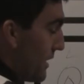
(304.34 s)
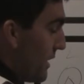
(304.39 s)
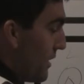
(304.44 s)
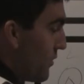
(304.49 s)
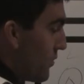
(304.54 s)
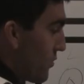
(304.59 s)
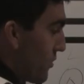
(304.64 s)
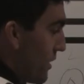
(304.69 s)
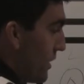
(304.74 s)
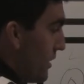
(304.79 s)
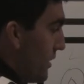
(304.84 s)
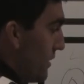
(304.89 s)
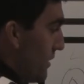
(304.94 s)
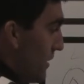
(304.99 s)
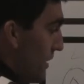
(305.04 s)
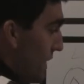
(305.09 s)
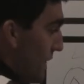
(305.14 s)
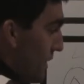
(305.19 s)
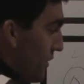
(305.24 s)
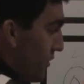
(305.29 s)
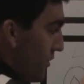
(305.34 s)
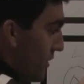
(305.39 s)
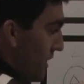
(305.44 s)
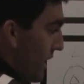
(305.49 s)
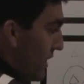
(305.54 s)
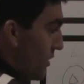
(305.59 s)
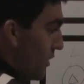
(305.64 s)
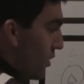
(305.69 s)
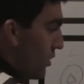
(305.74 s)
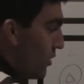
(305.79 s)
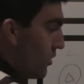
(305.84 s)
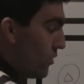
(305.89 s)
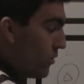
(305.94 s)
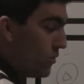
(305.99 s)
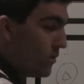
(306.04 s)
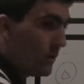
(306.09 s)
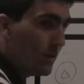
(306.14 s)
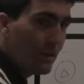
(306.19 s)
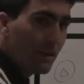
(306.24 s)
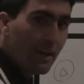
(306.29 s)
injury, he should take the
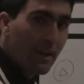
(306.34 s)
goal,